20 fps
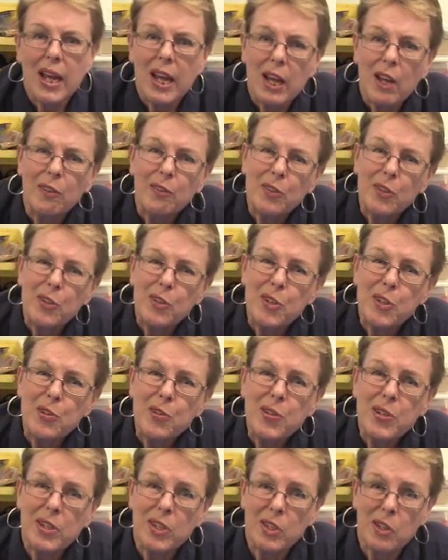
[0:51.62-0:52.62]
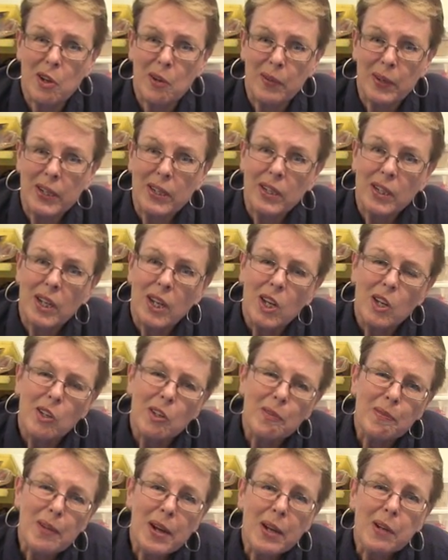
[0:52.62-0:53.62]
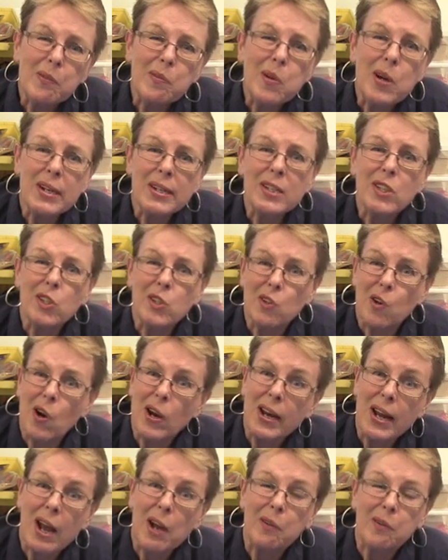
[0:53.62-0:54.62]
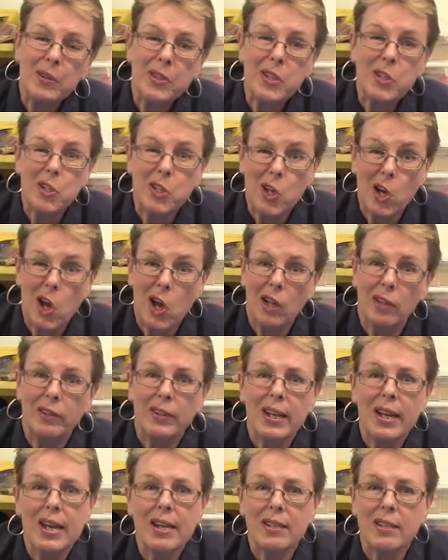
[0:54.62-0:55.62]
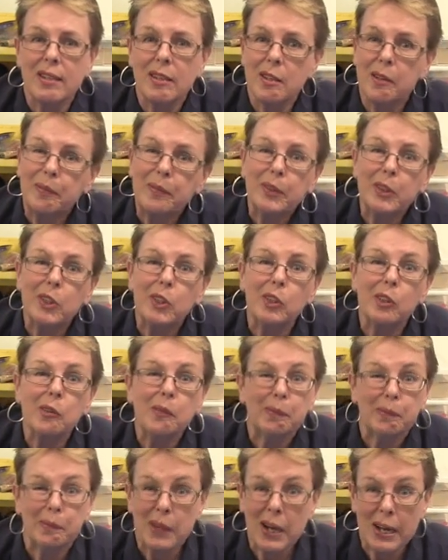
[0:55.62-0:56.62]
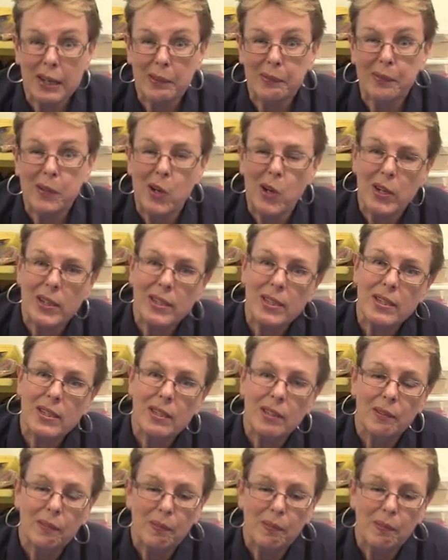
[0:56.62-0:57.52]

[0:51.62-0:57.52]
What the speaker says: If you're new to sewing, you might want to start out with a doll that has simpler body parts.